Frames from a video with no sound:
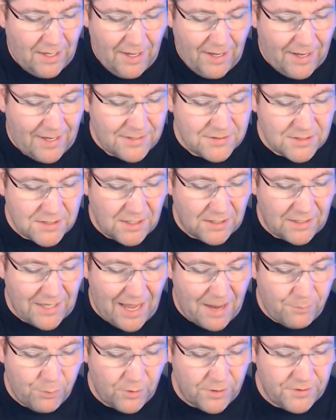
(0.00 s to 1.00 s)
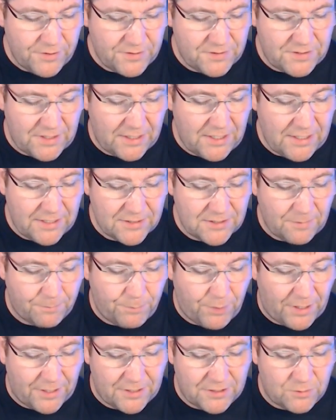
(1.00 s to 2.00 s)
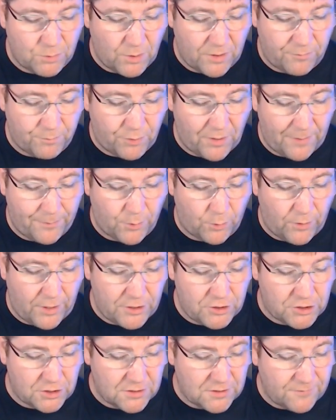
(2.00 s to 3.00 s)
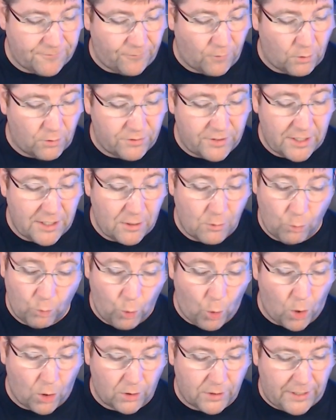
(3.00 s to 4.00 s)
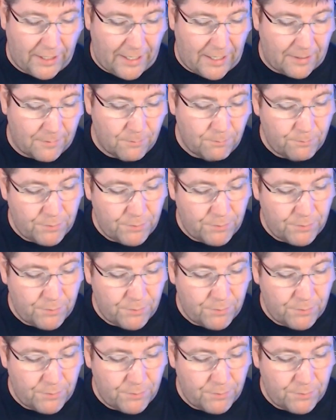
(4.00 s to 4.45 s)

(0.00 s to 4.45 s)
As the Labyrinth City is abuzz with preparations for the war game